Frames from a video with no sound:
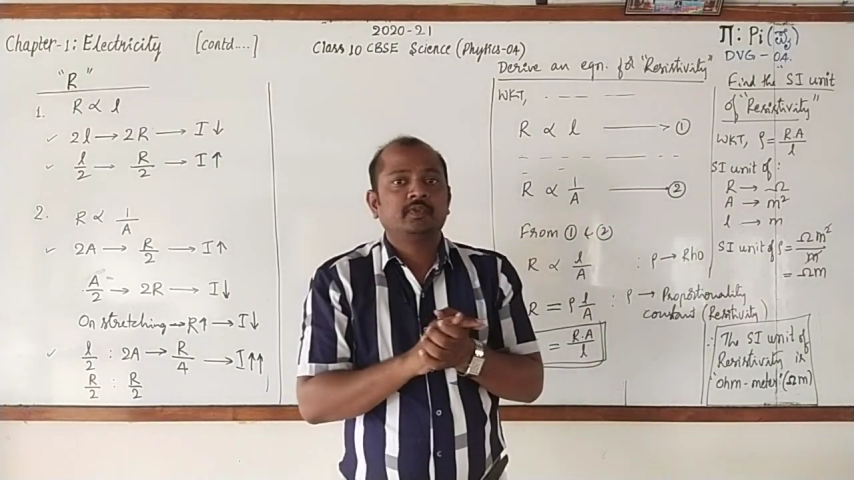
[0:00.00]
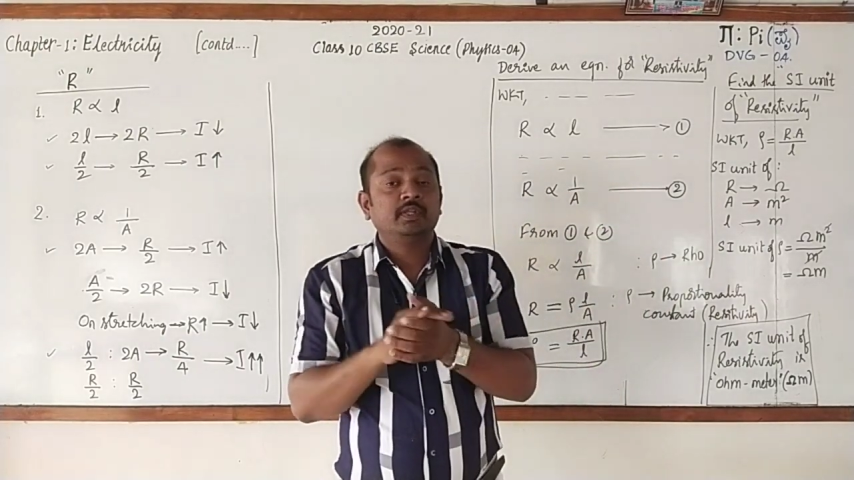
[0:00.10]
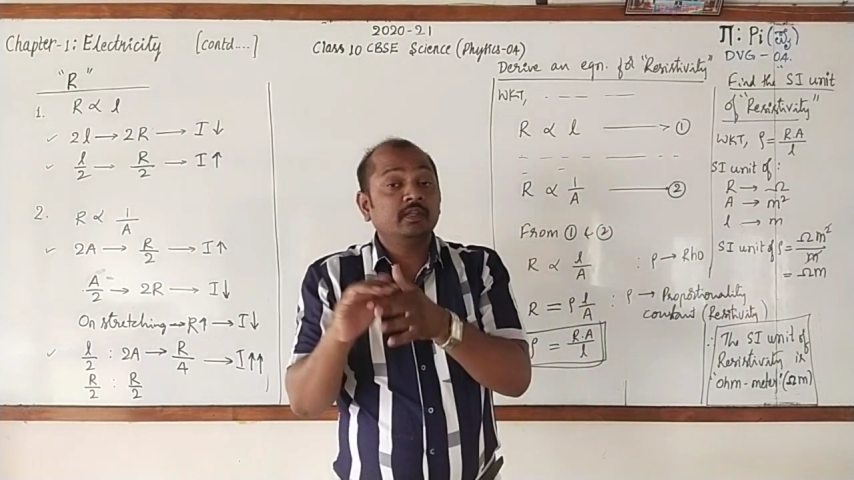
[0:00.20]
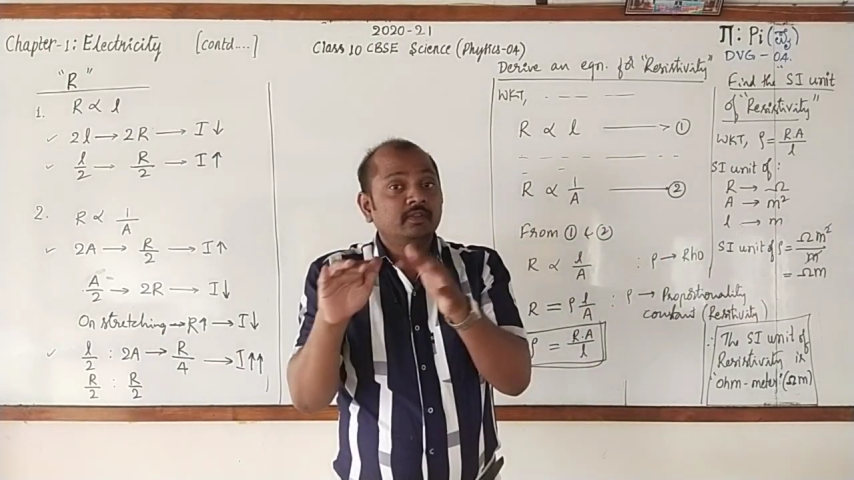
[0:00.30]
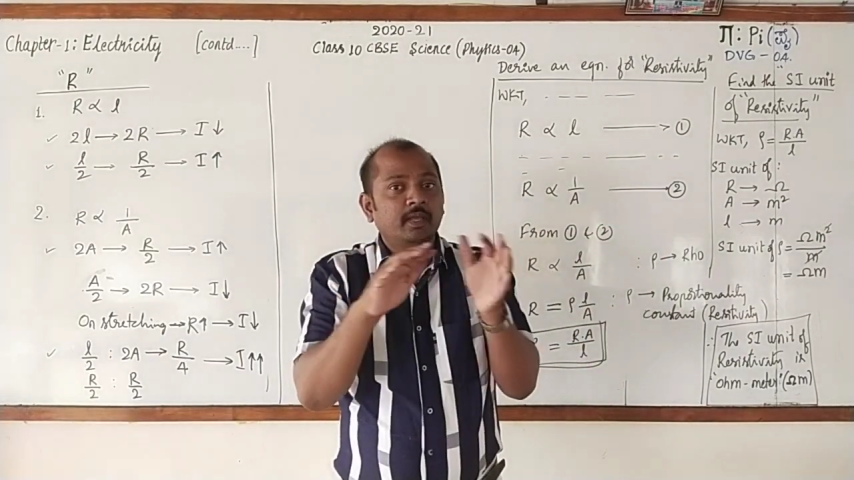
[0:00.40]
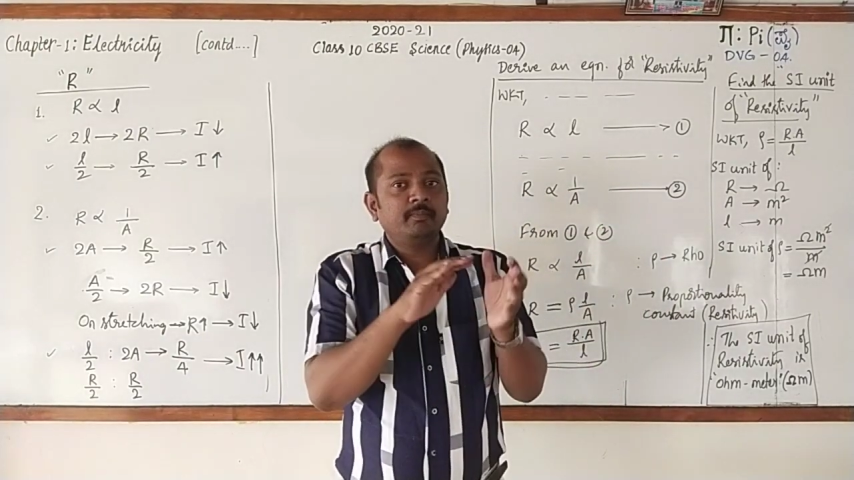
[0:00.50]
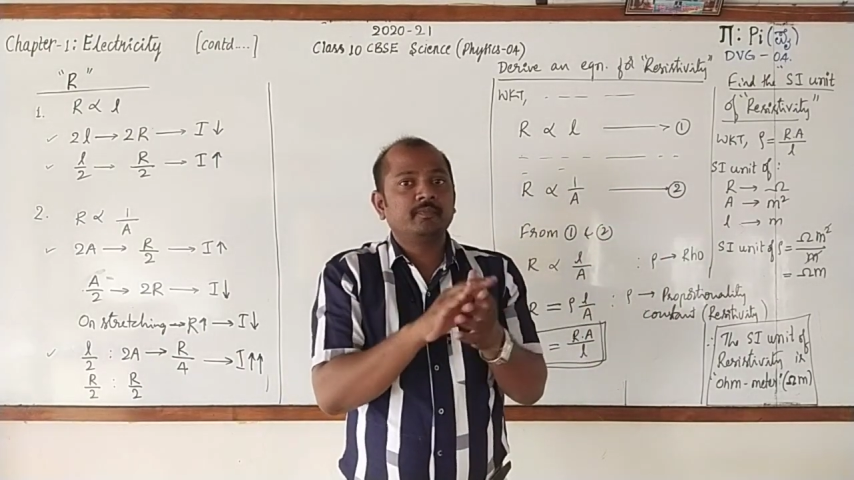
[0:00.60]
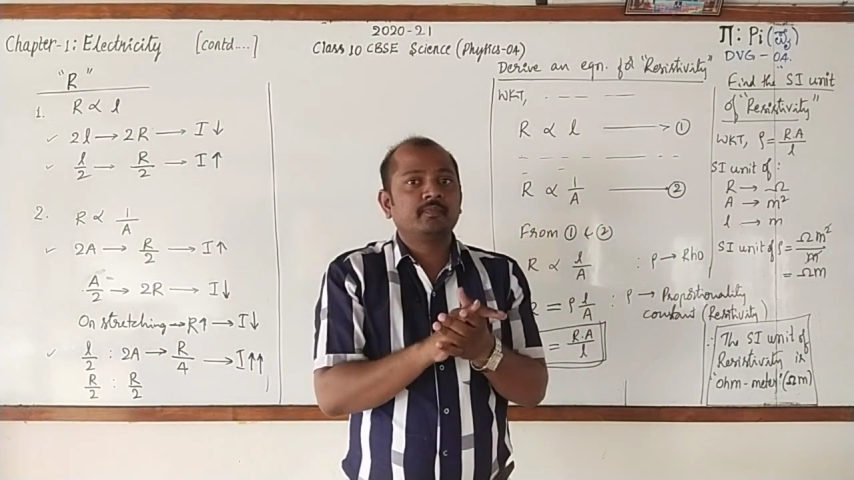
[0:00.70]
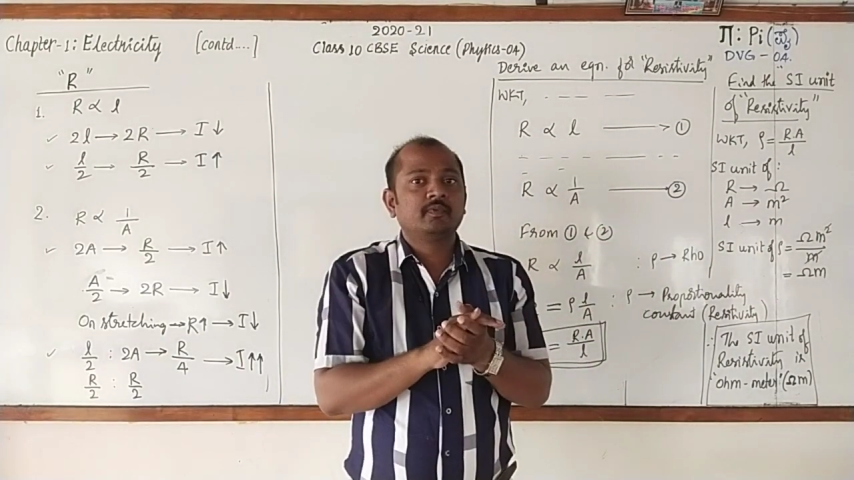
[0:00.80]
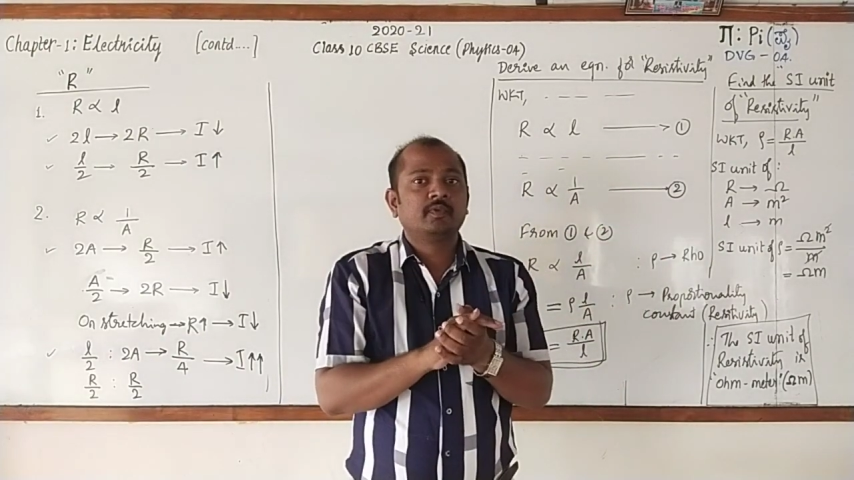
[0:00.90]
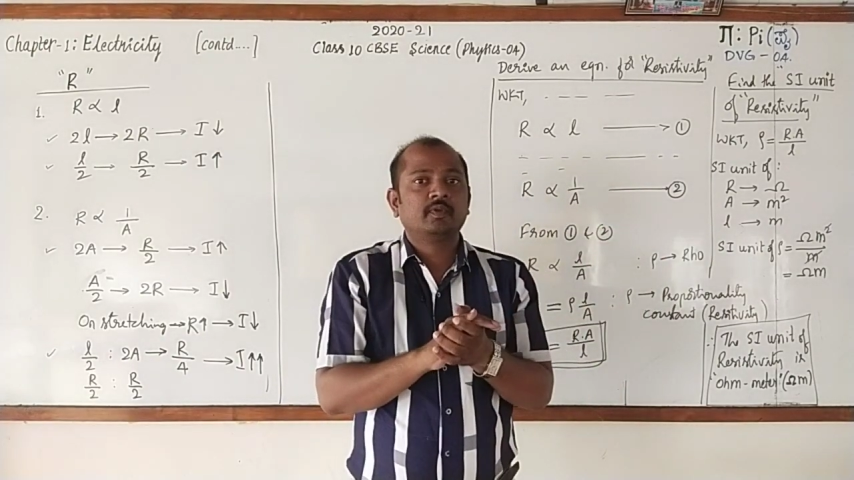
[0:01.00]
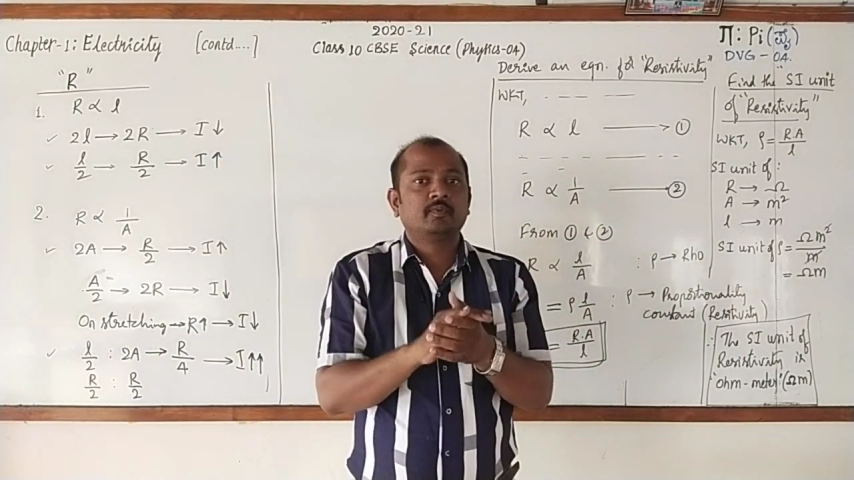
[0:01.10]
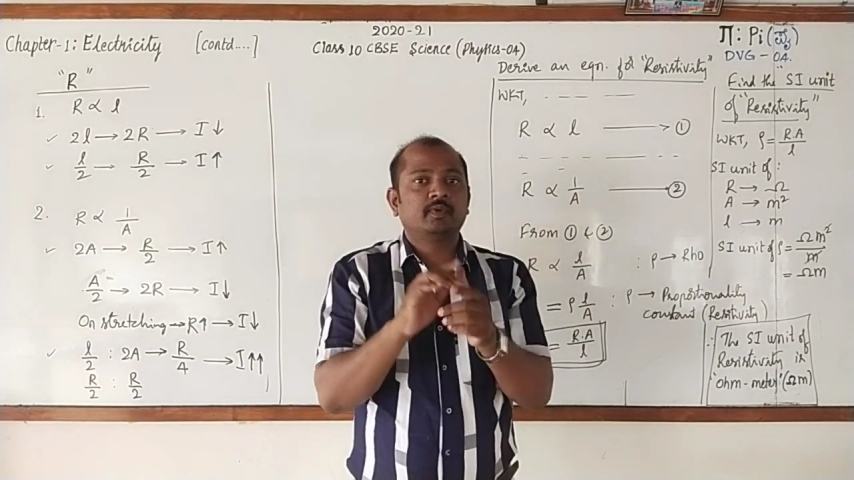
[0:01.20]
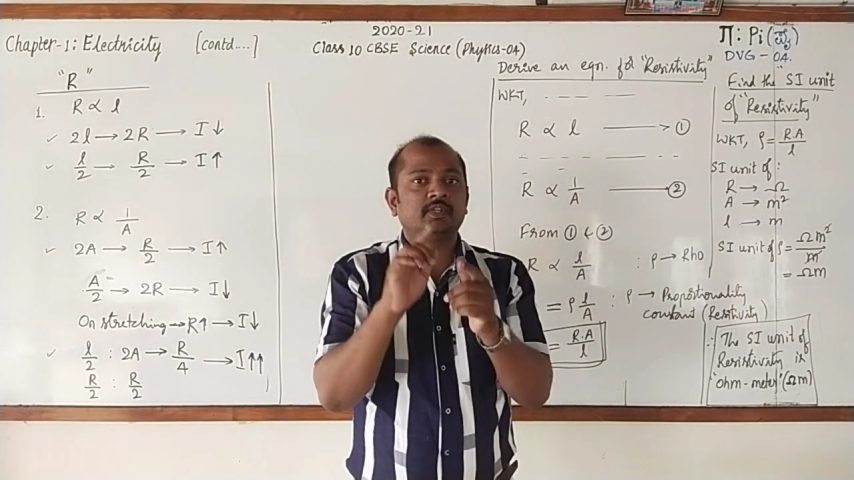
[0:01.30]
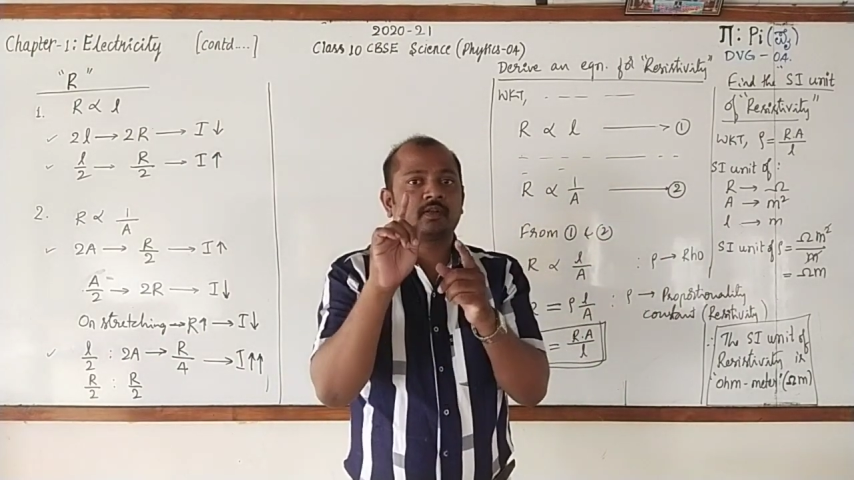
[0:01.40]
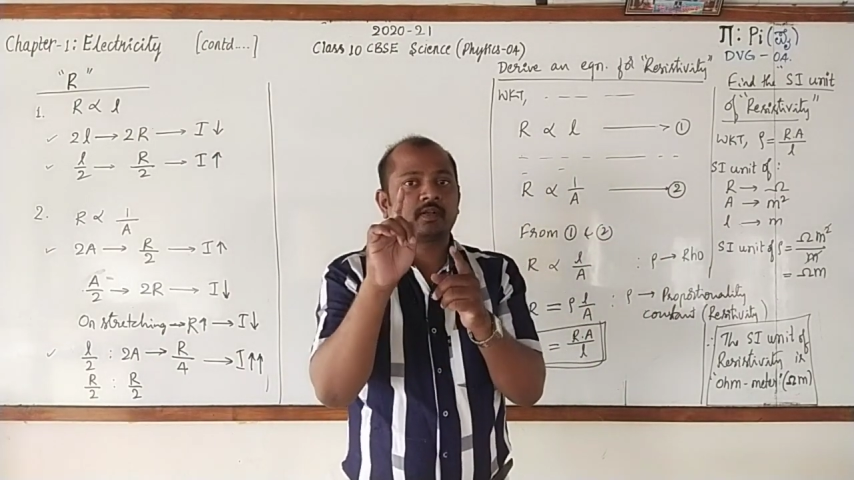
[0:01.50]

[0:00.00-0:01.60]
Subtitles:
in them, whether